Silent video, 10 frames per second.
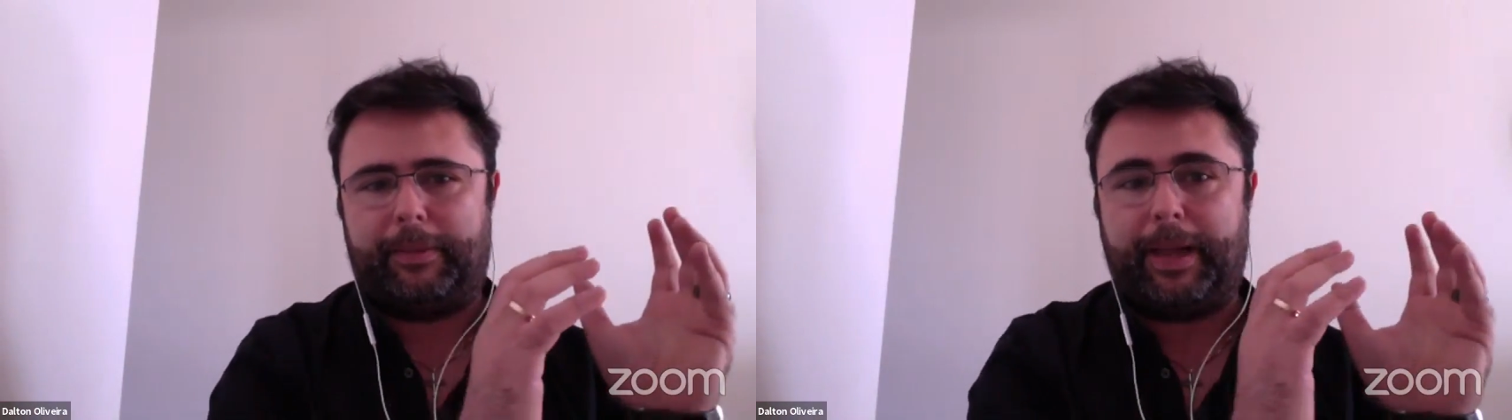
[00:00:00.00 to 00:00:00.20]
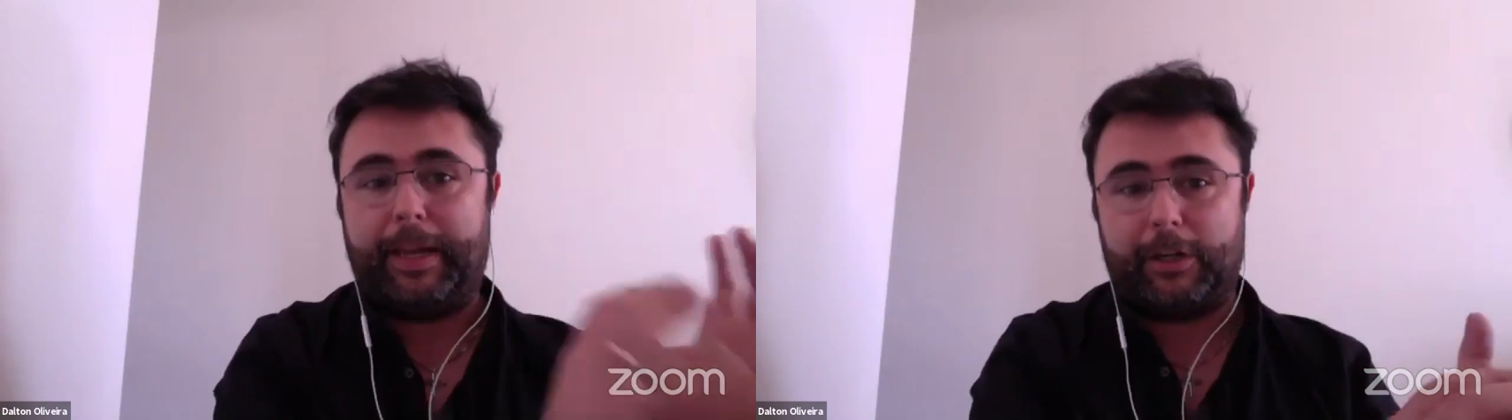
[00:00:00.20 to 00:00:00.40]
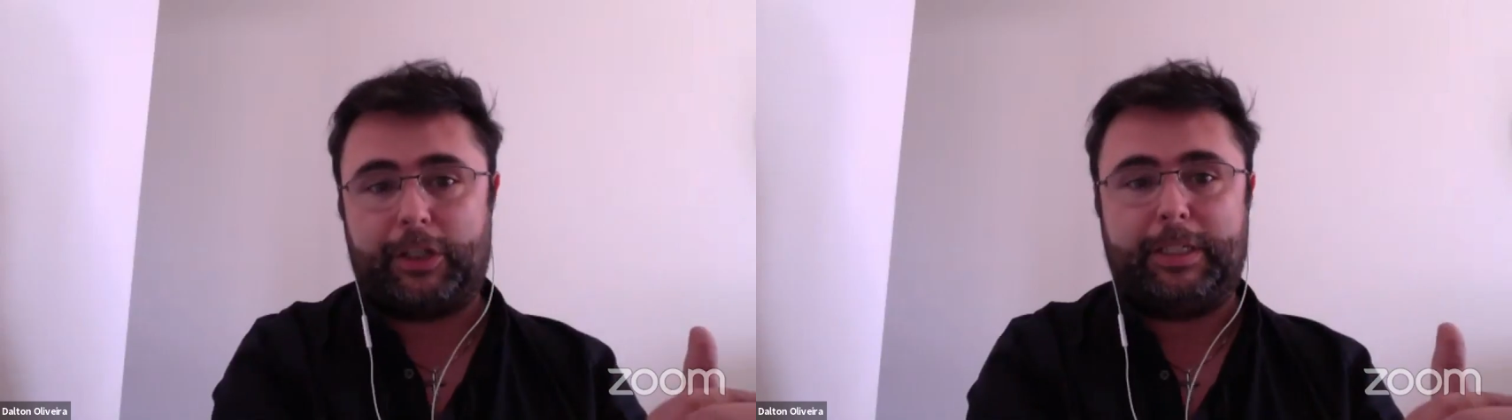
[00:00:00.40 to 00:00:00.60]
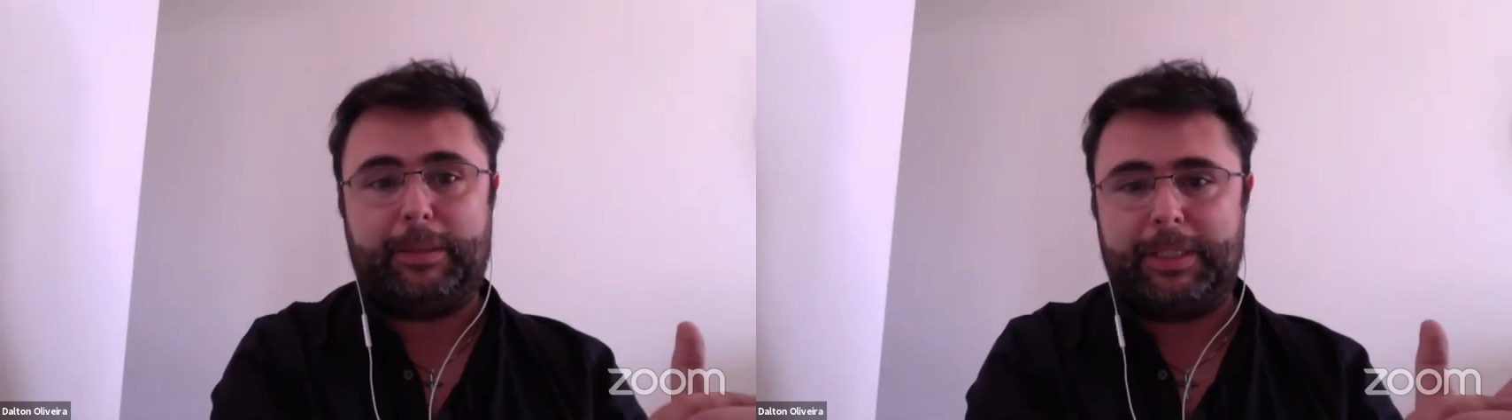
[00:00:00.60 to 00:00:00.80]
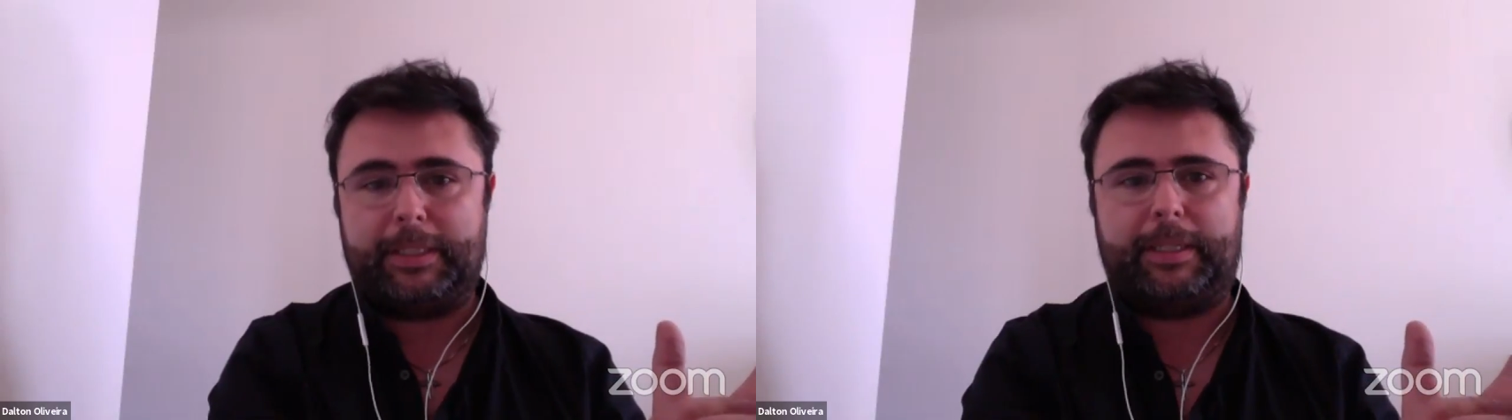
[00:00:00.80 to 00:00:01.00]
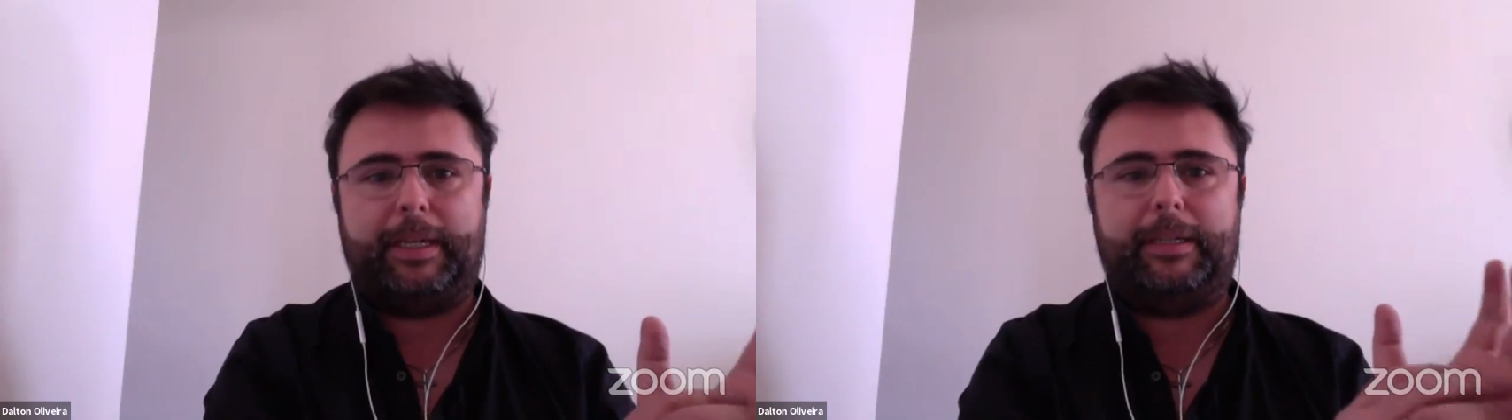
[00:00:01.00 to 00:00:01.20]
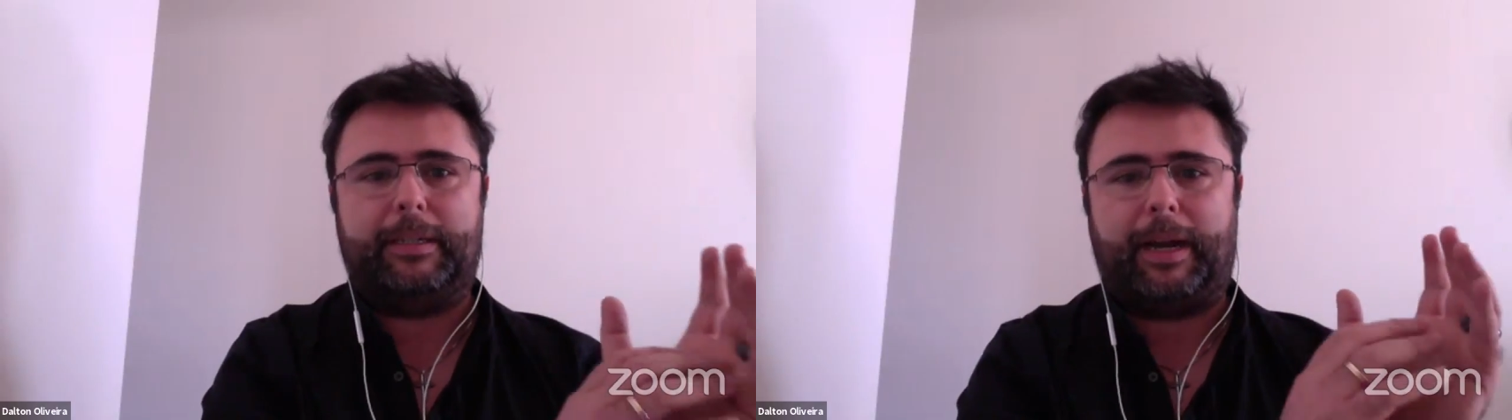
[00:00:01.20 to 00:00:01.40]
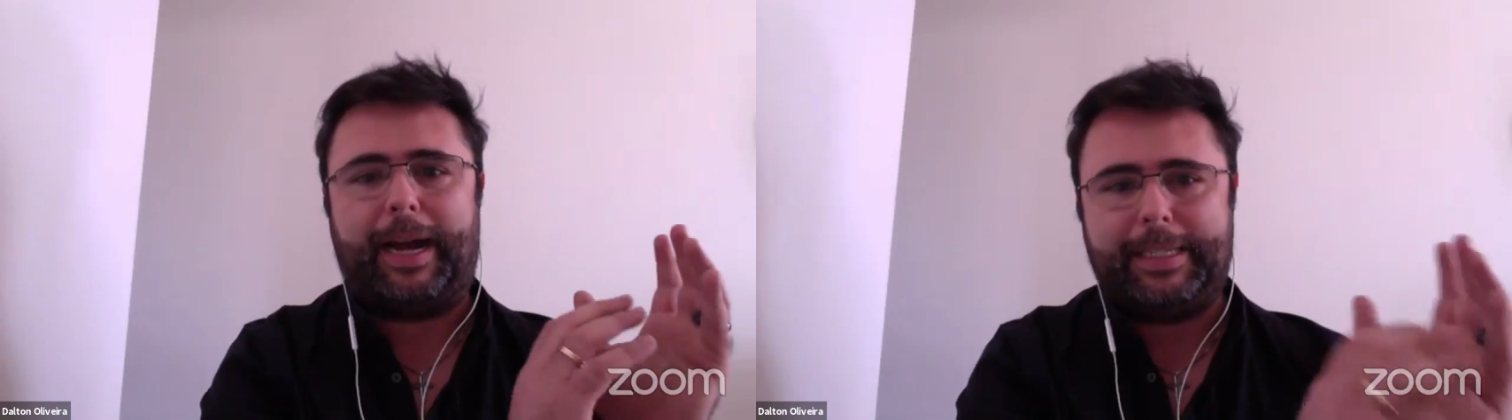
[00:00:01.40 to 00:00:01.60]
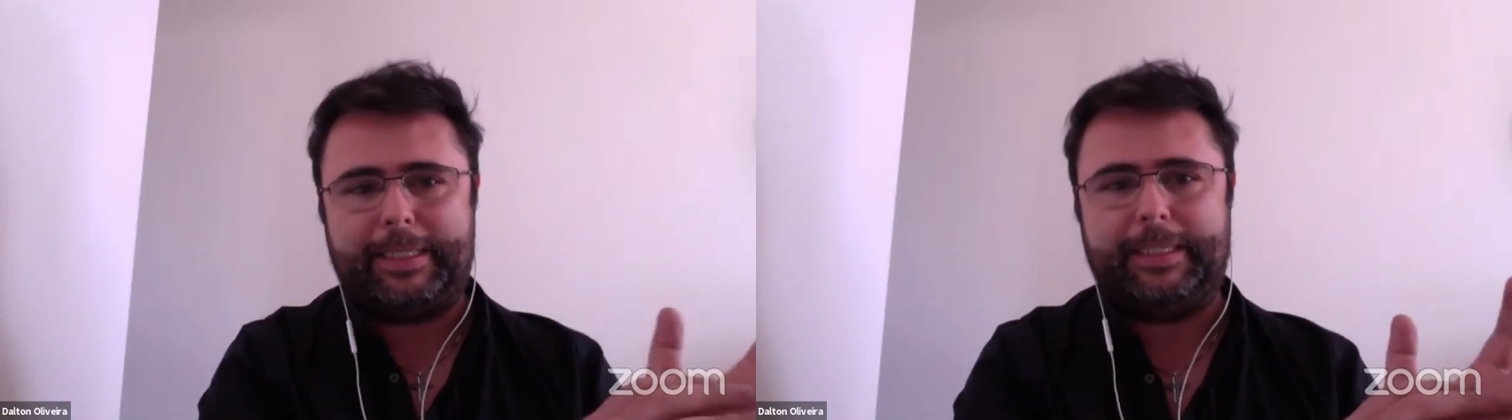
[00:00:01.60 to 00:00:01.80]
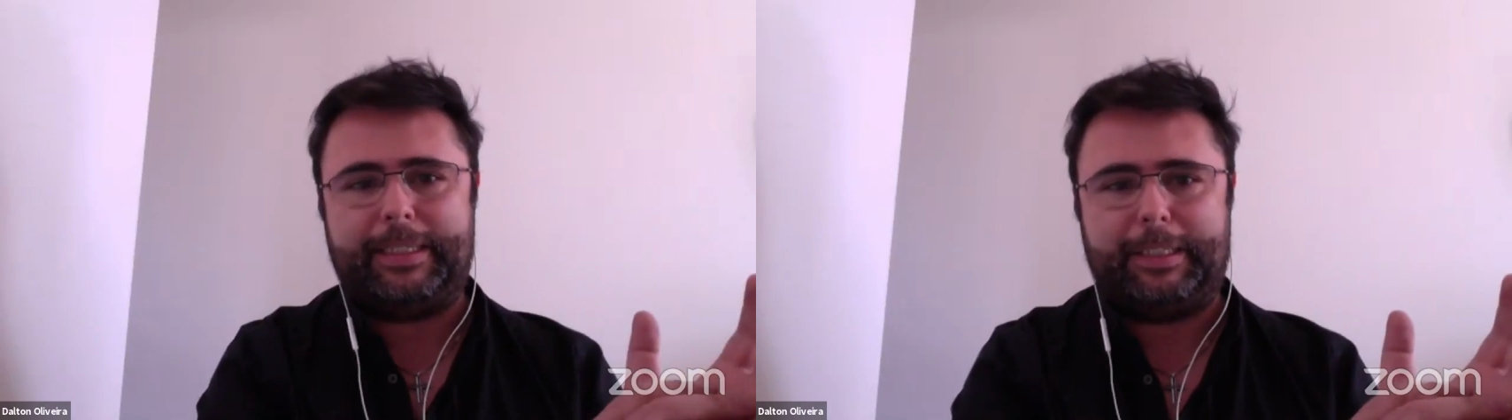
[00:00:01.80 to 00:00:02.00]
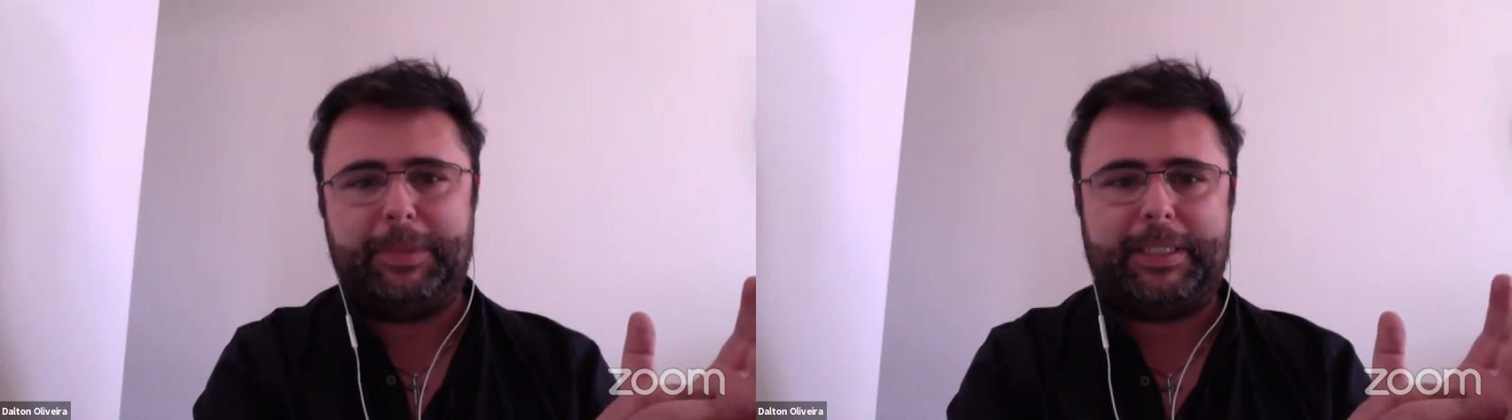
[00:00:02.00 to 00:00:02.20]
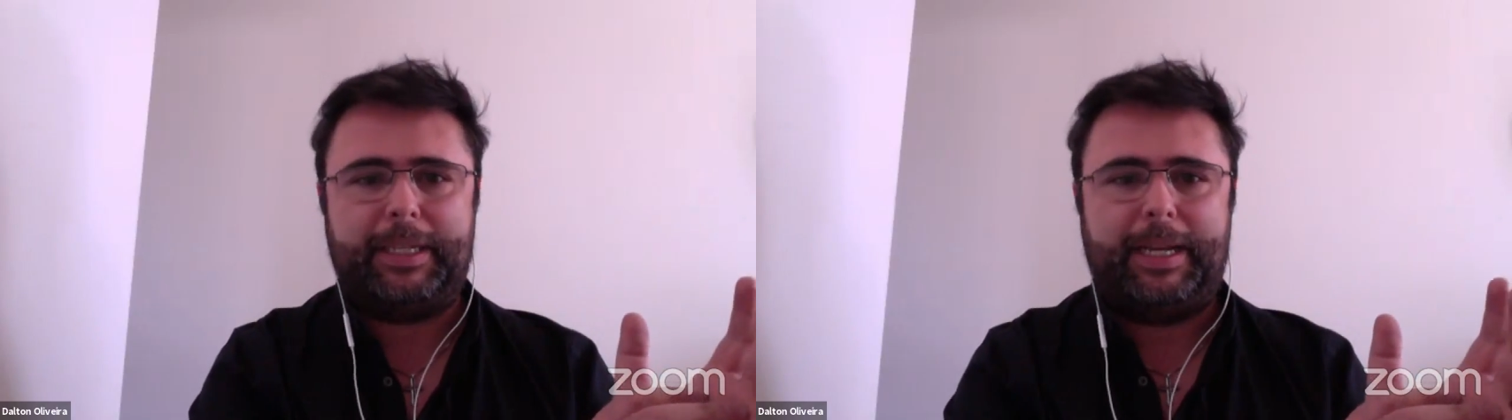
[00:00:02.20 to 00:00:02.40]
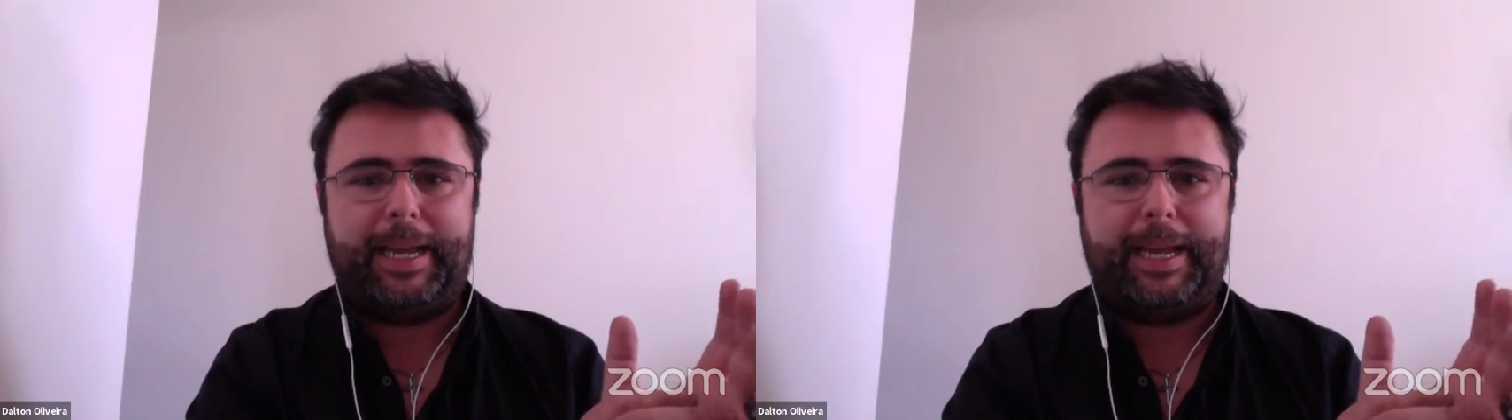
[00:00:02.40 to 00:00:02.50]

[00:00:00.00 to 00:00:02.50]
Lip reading: their teams, their IT teams,